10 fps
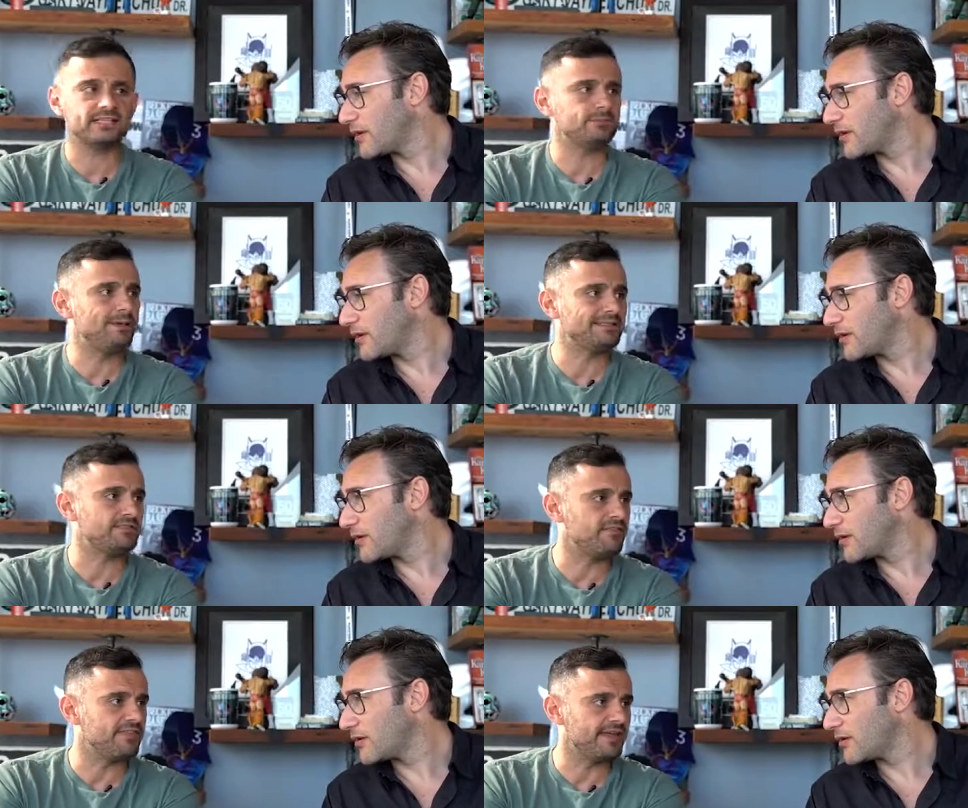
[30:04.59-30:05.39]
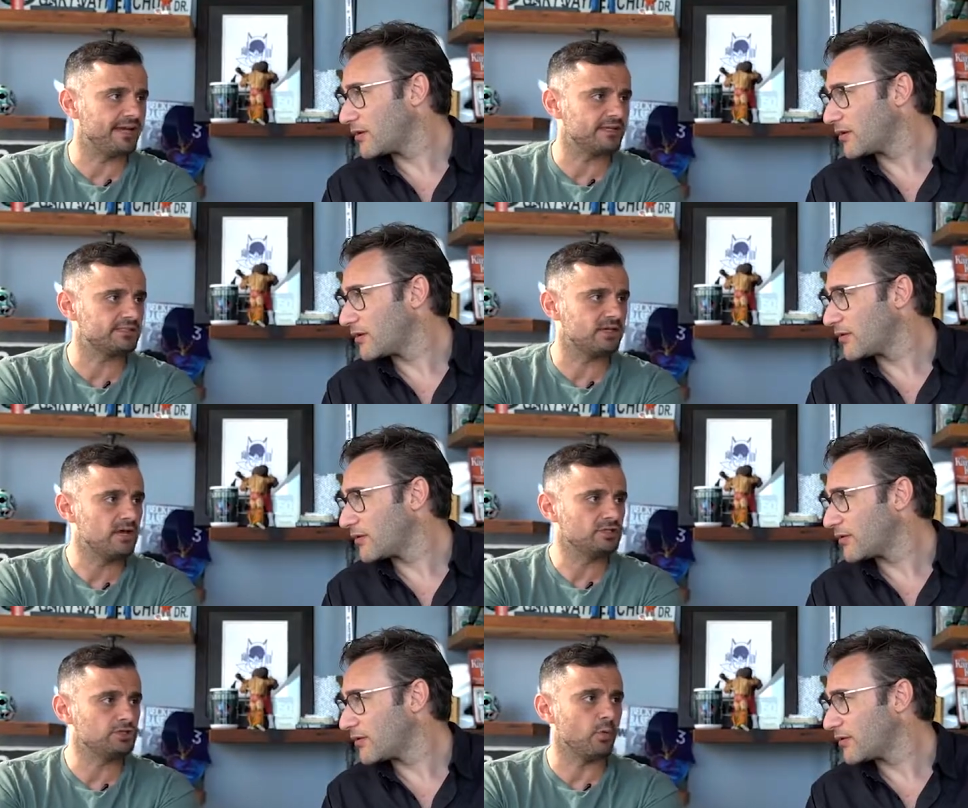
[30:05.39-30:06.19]
Speaker 1: expensive things,
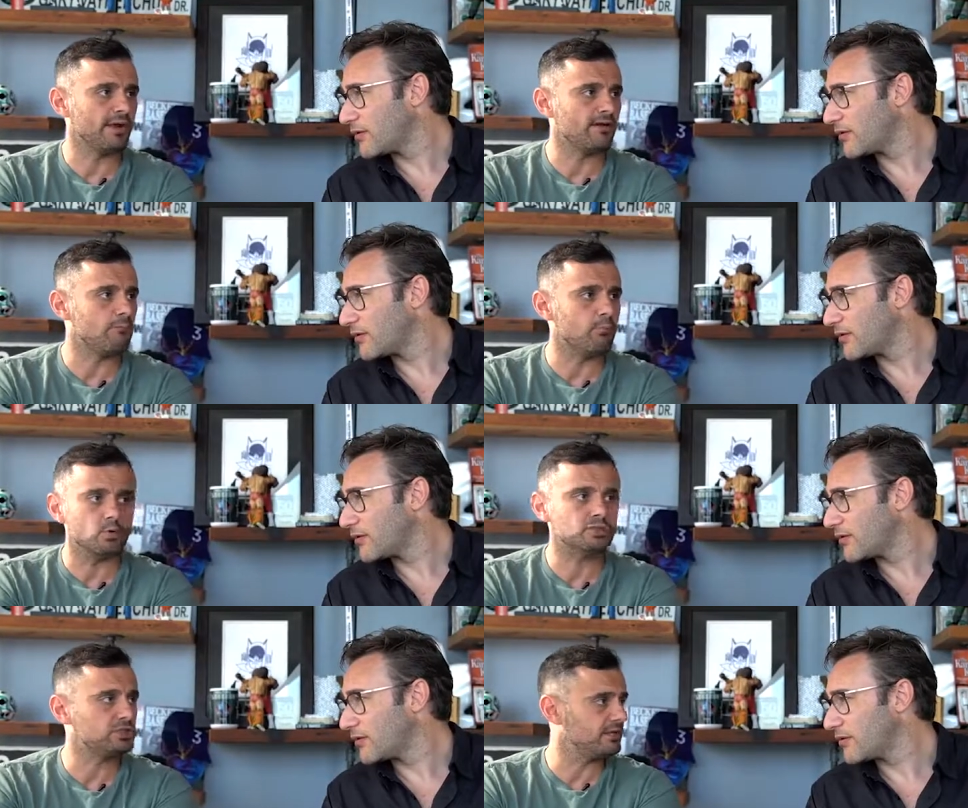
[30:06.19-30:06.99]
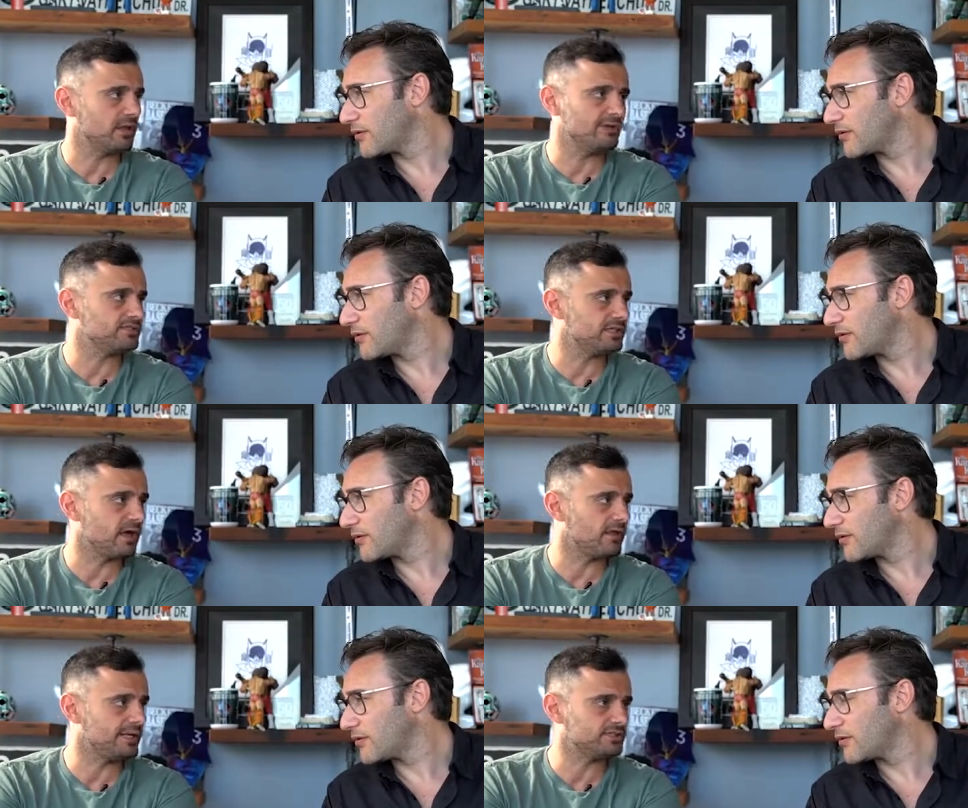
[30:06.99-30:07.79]
showing a bullshit
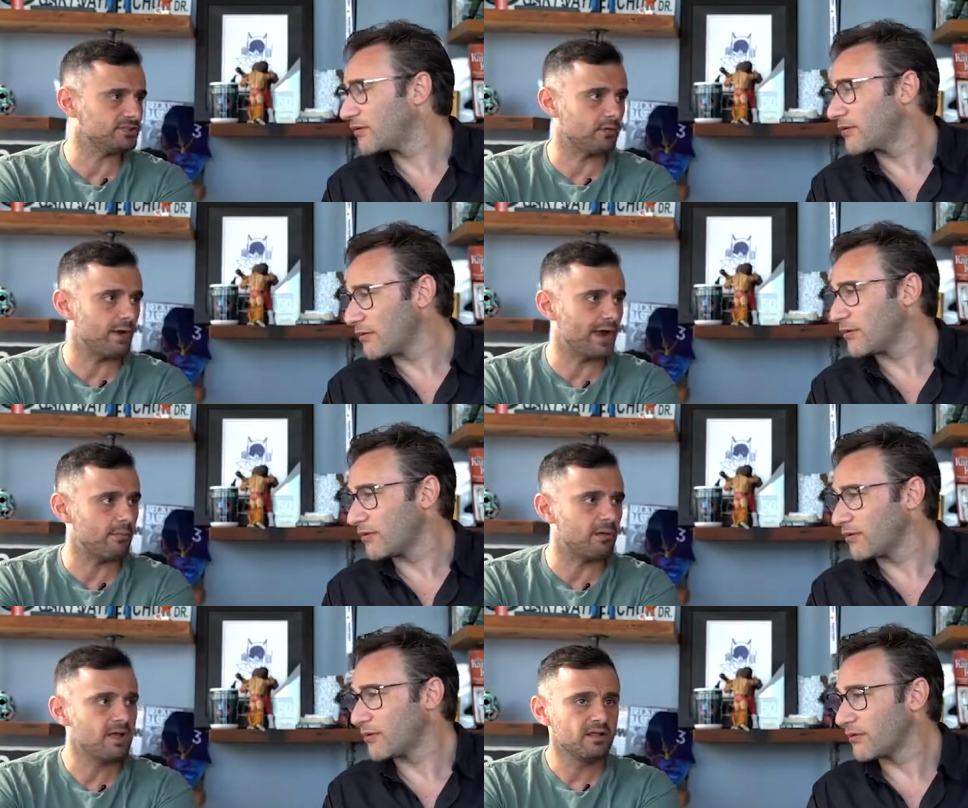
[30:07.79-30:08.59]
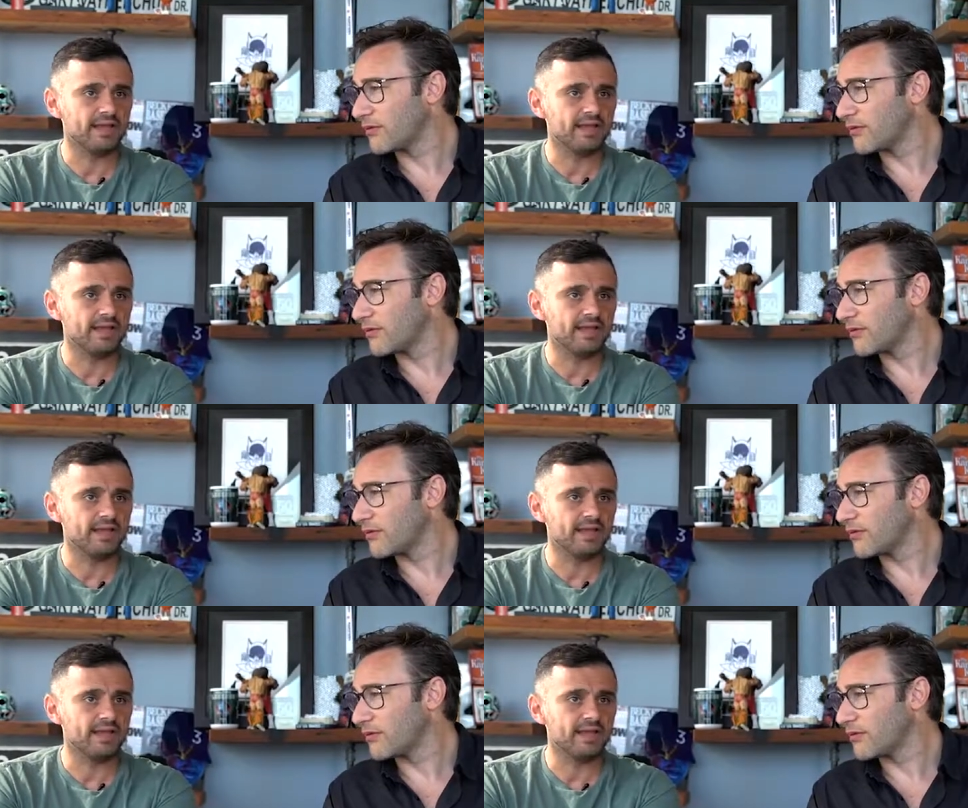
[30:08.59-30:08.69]
lifestyle on Instagram,